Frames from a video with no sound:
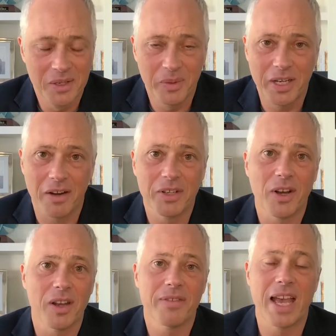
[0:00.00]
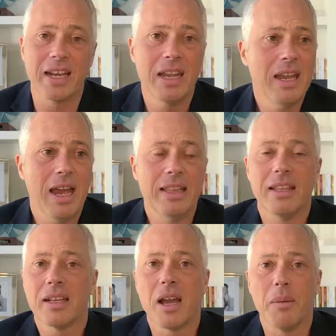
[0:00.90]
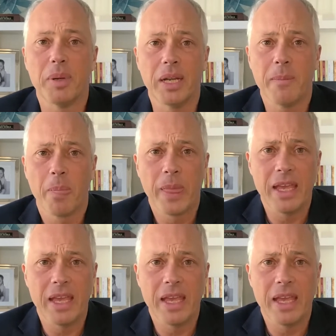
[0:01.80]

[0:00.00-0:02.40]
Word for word: We covered all of that. And then the company.